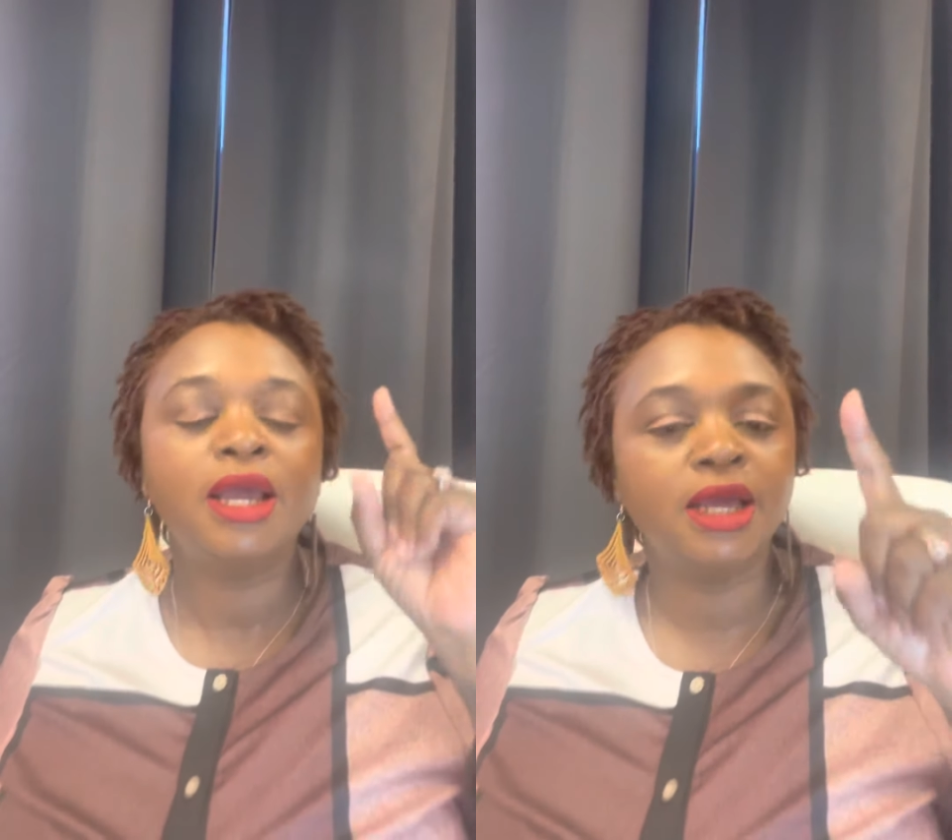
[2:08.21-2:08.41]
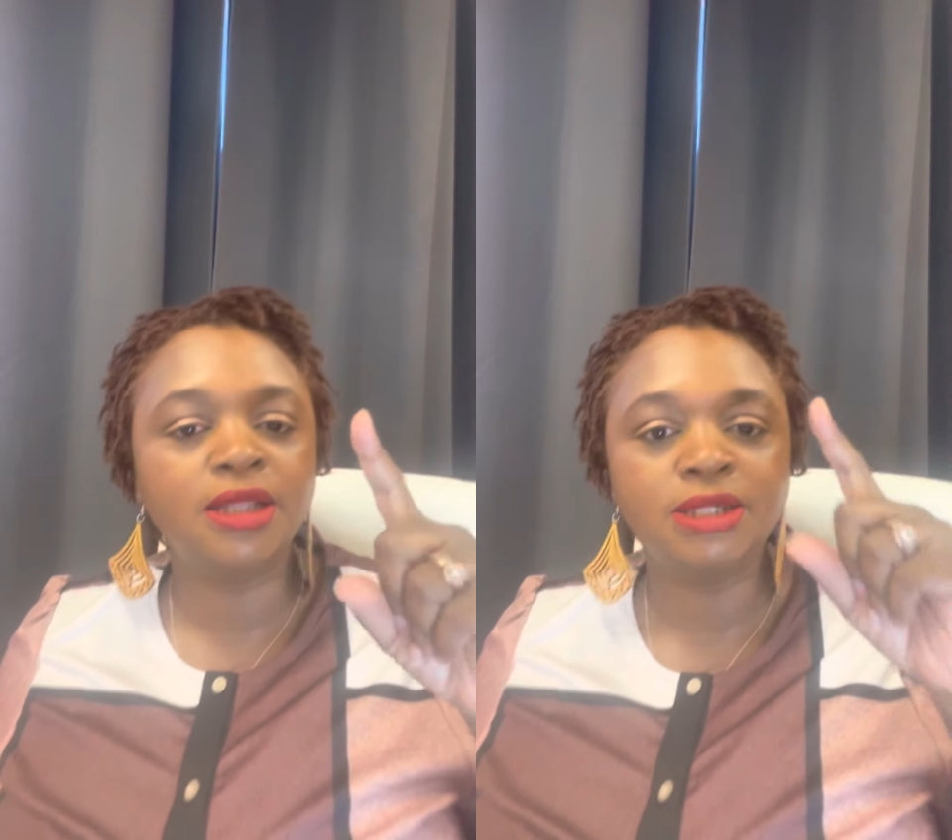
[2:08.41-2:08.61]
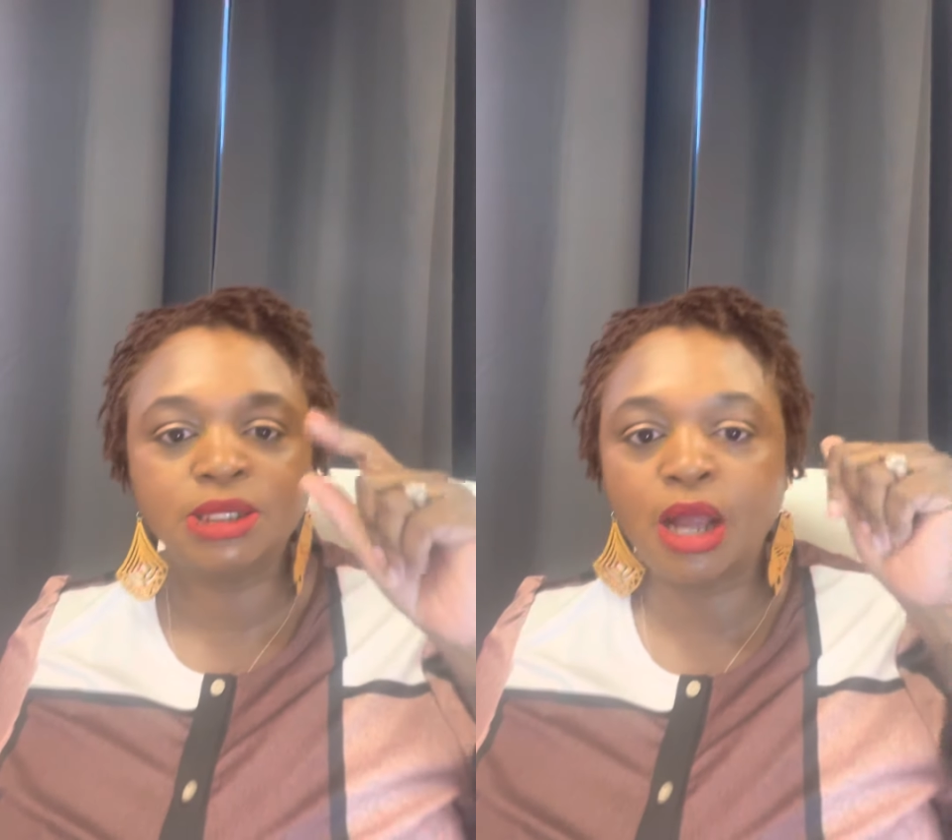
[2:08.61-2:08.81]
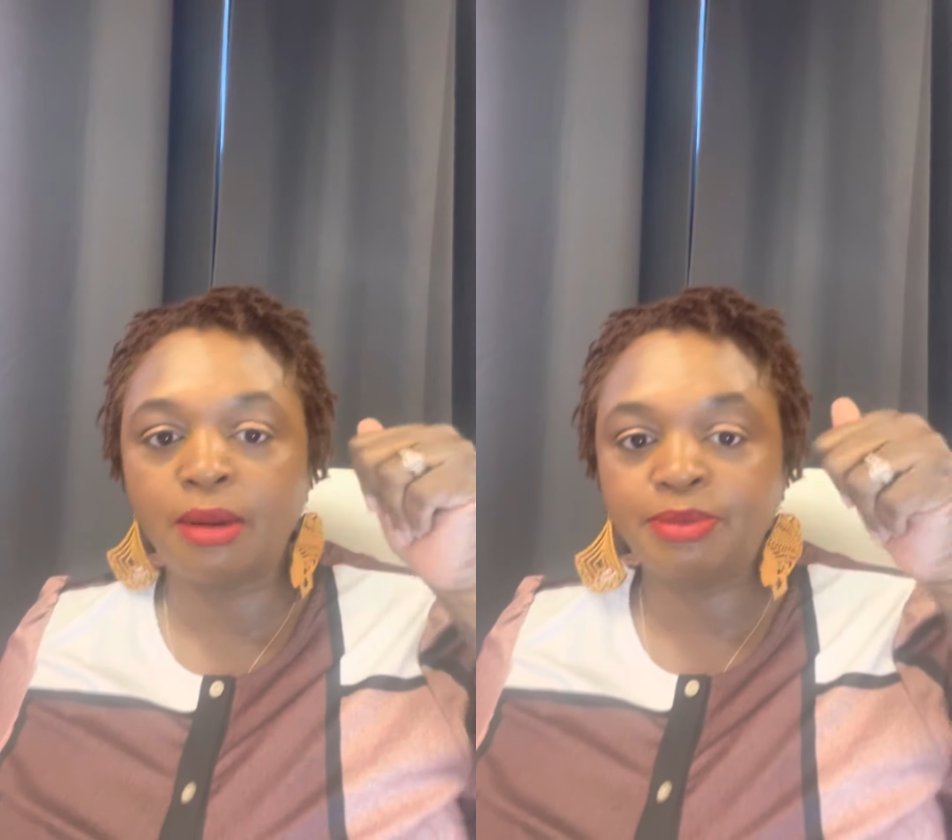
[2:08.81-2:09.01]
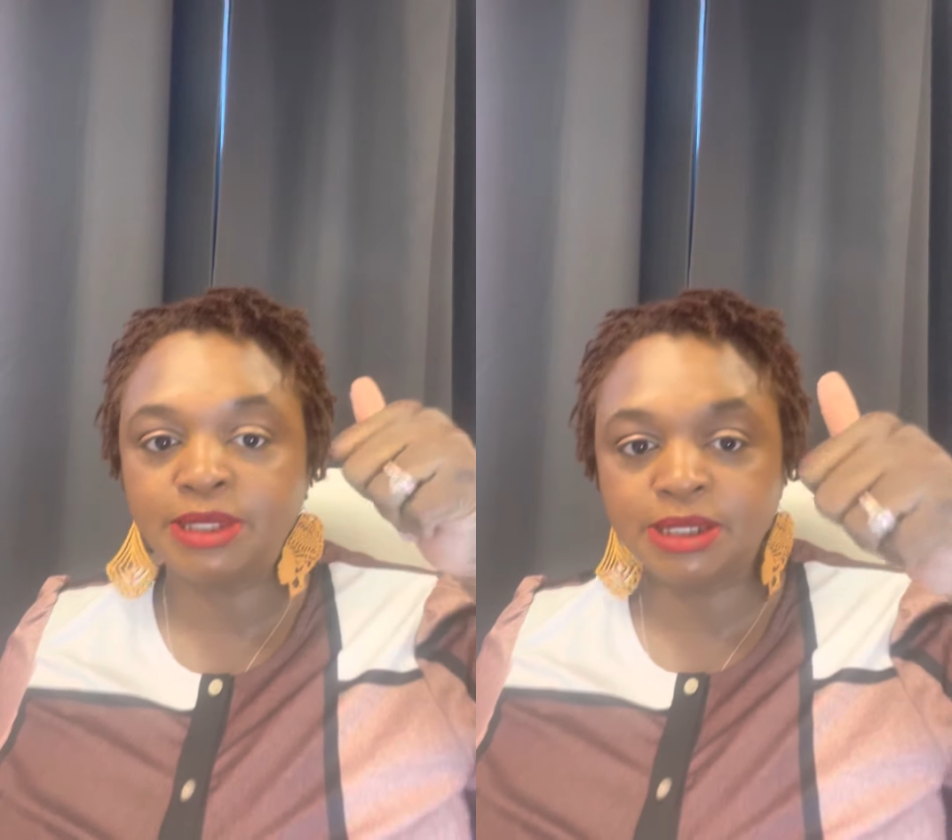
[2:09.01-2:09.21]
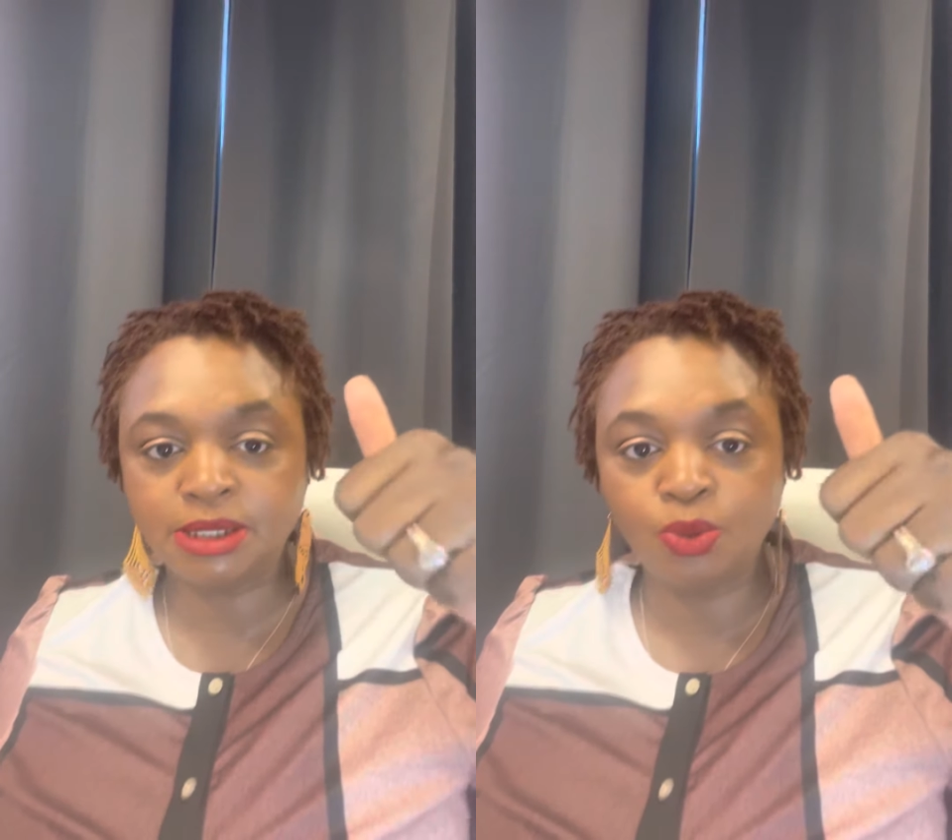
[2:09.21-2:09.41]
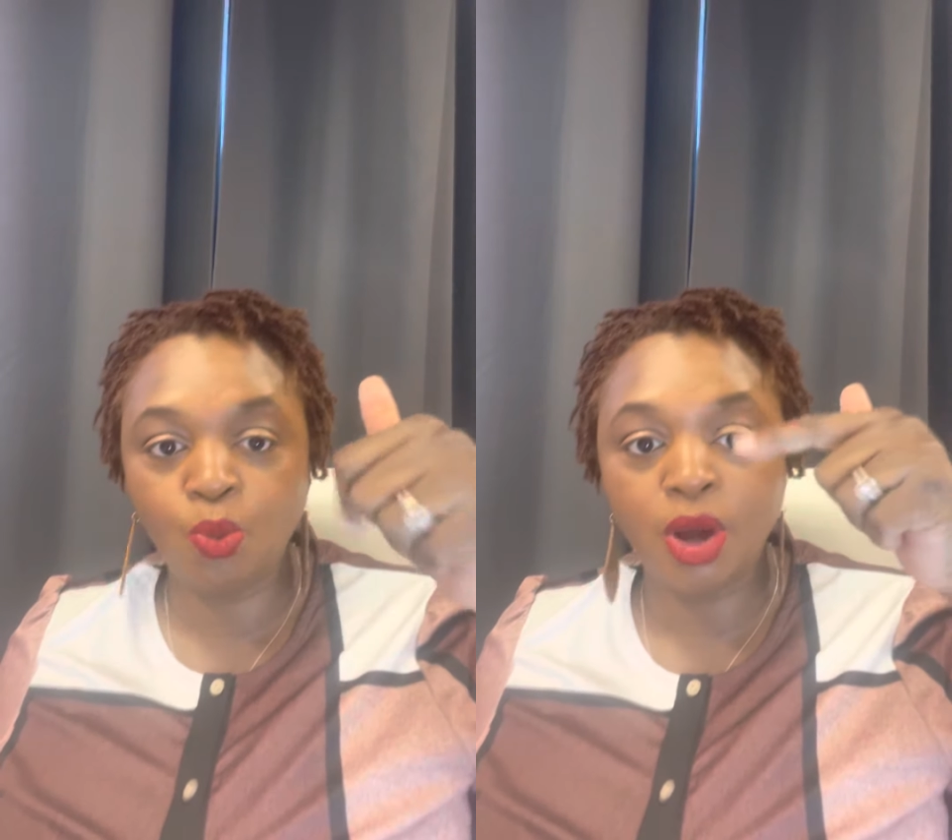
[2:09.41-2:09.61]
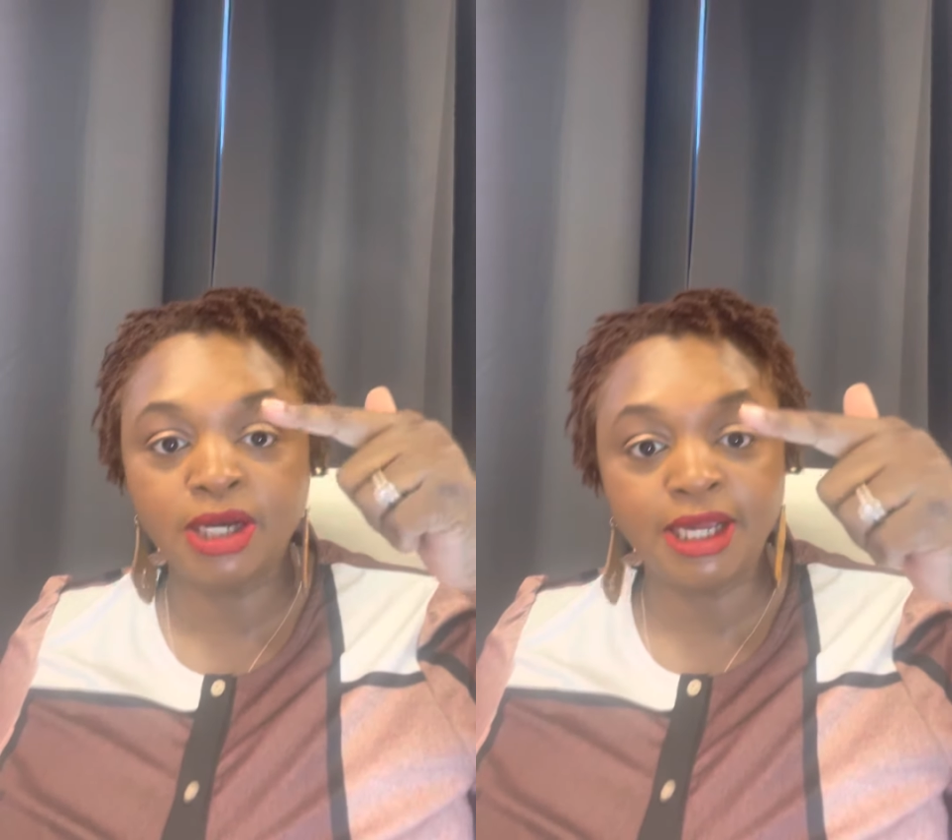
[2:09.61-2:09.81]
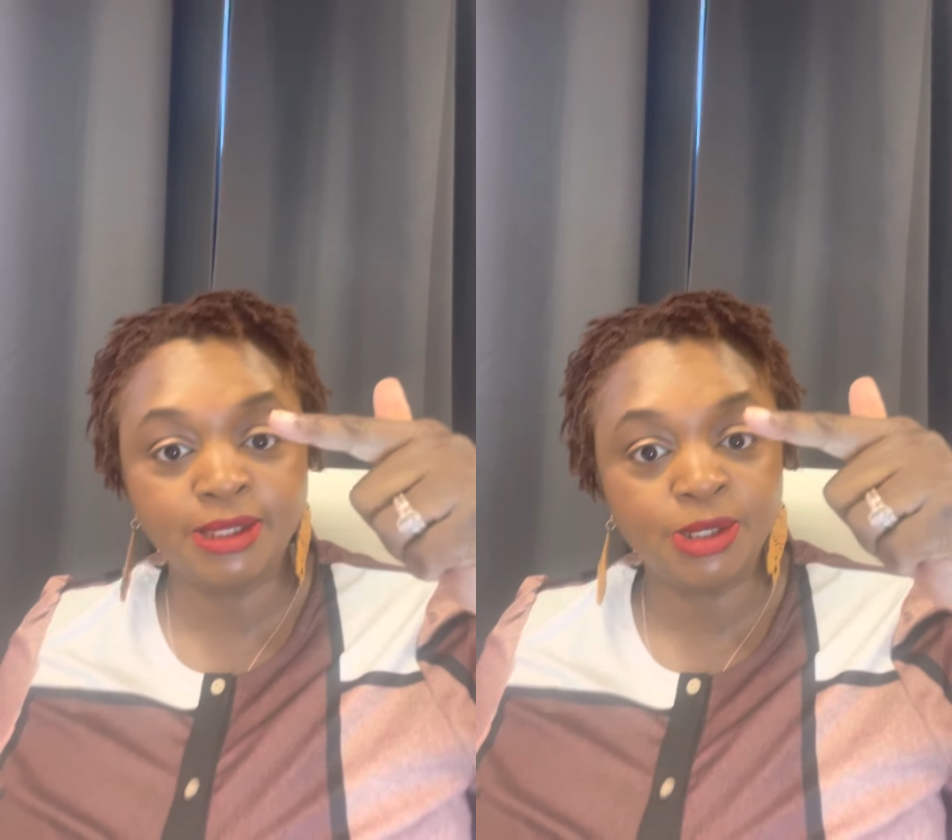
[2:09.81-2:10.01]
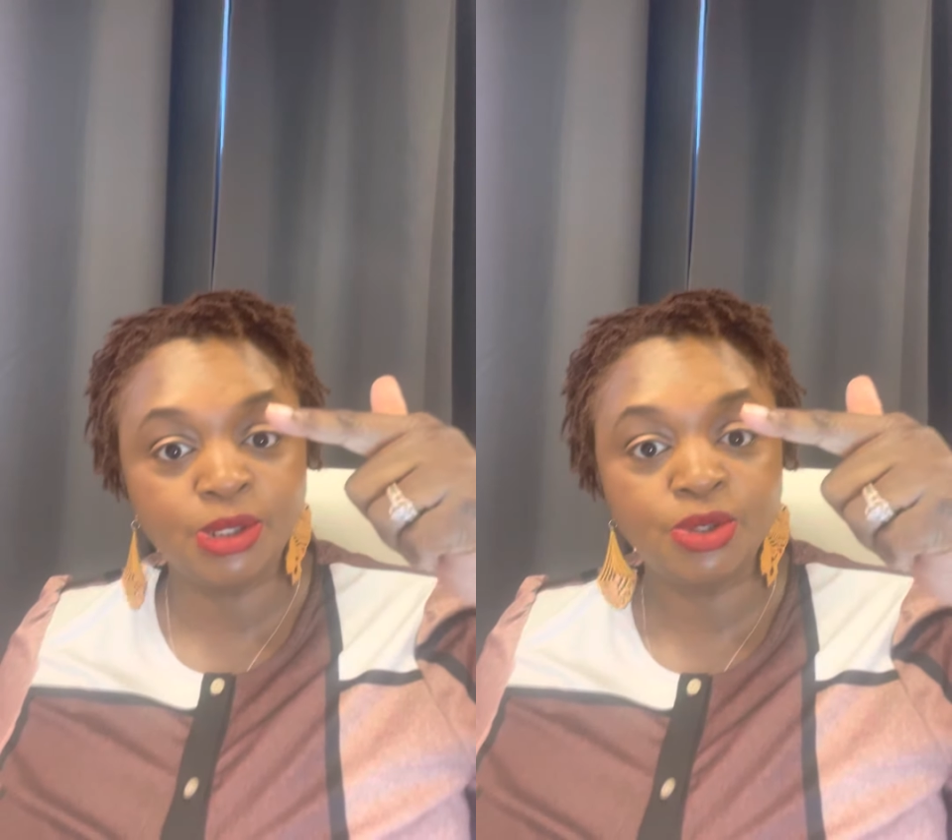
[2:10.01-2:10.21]
English composition 1
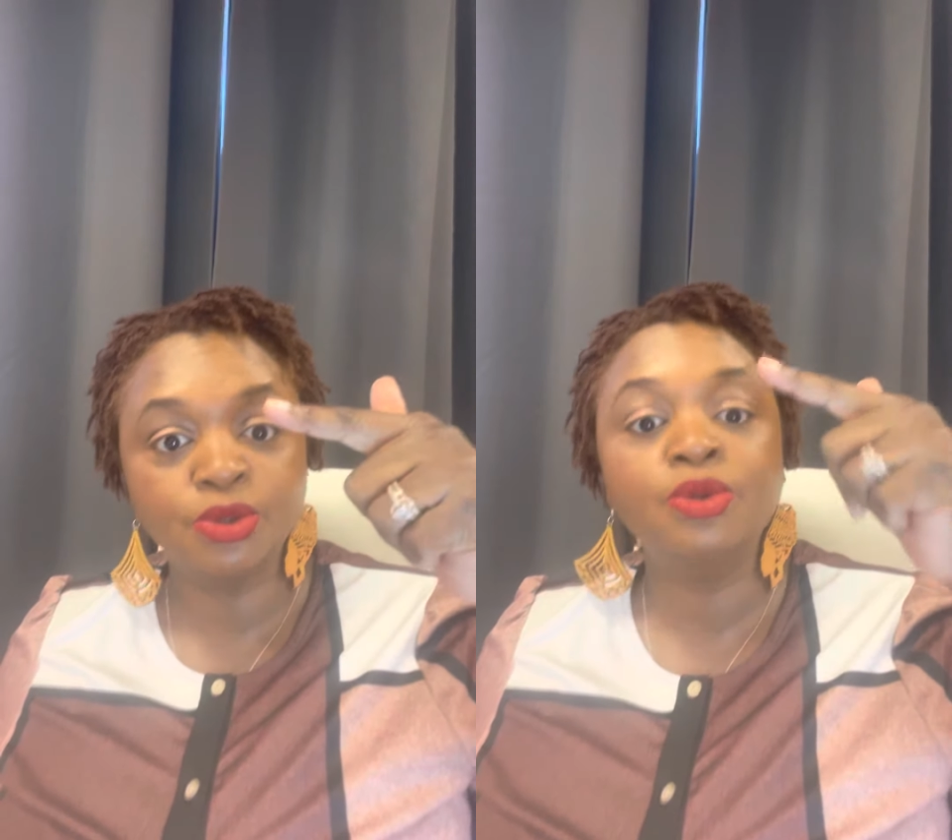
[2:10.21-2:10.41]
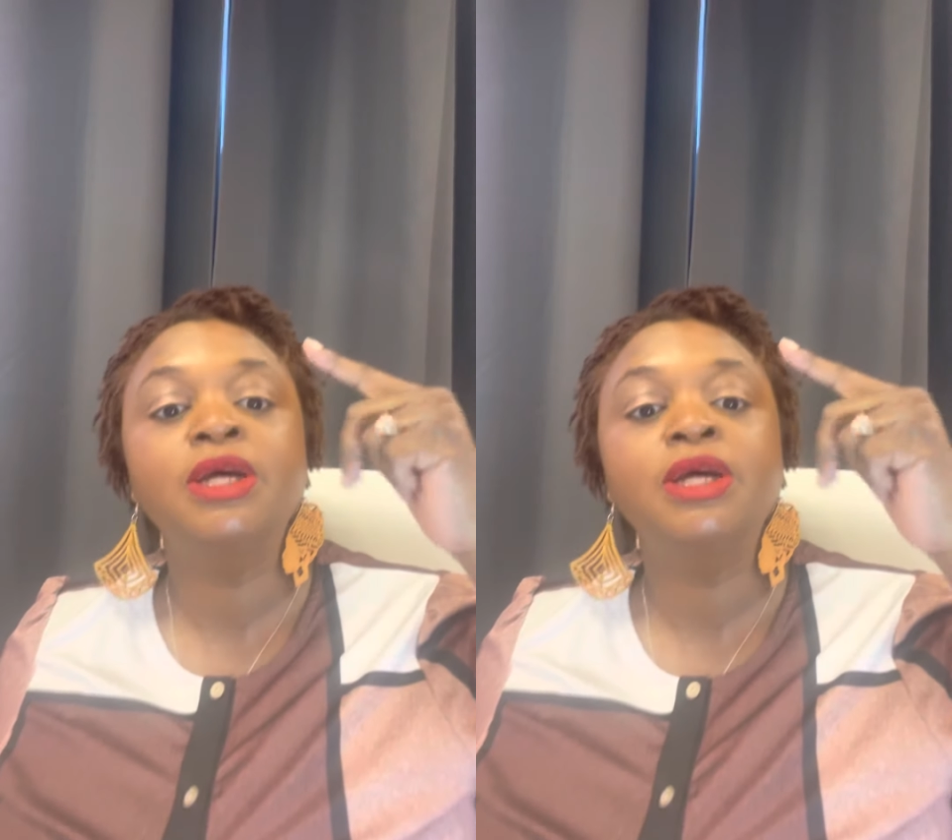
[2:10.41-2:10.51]
and 2,